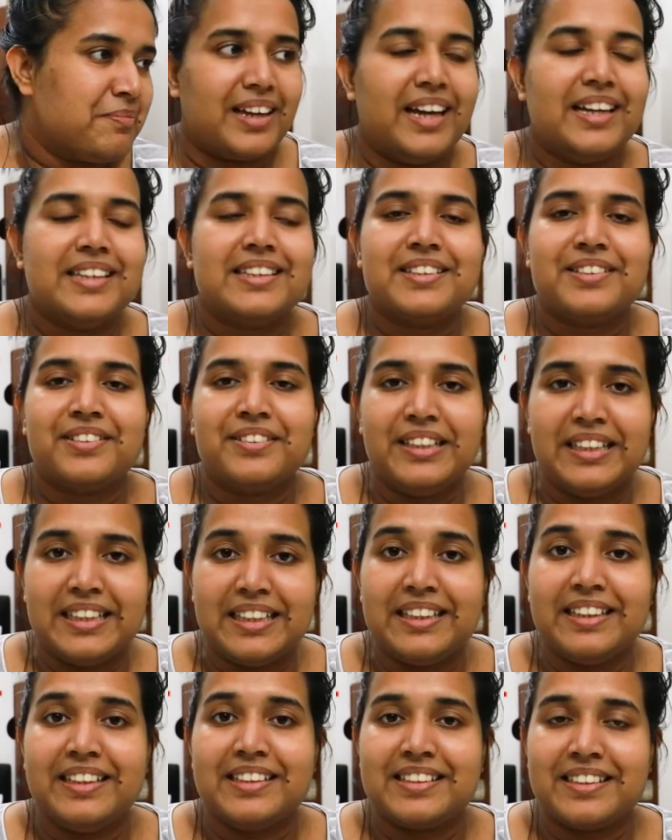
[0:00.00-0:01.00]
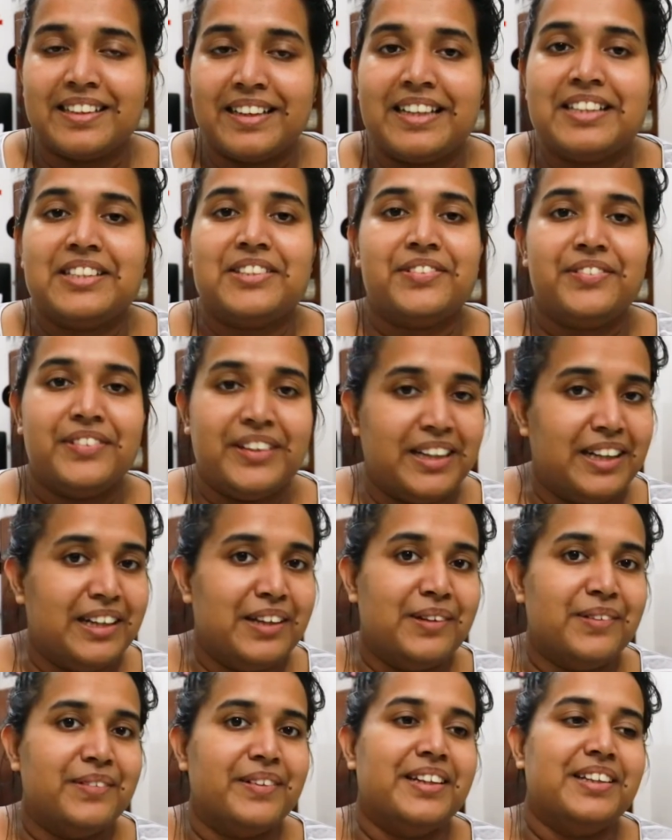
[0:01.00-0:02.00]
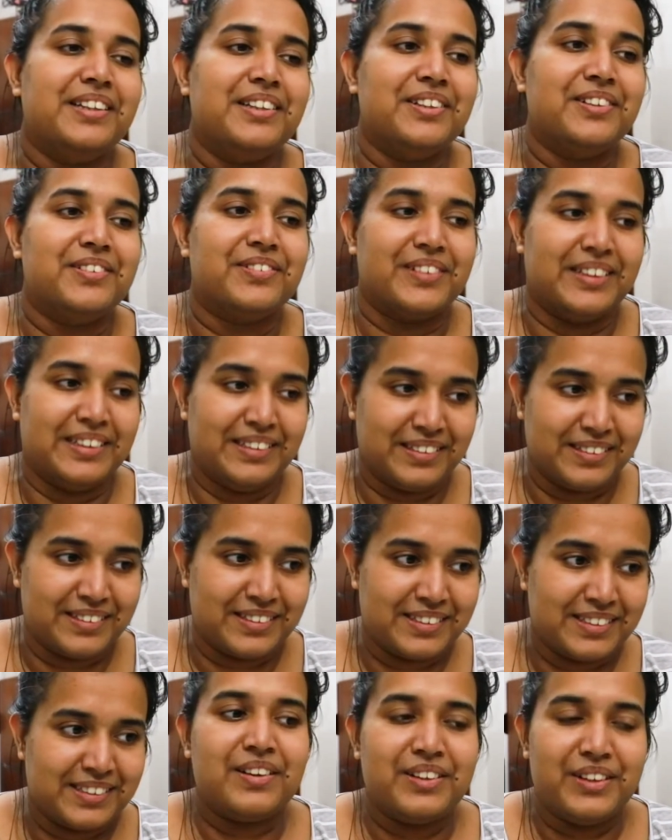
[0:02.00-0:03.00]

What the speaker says: it's a nice feeling when your friends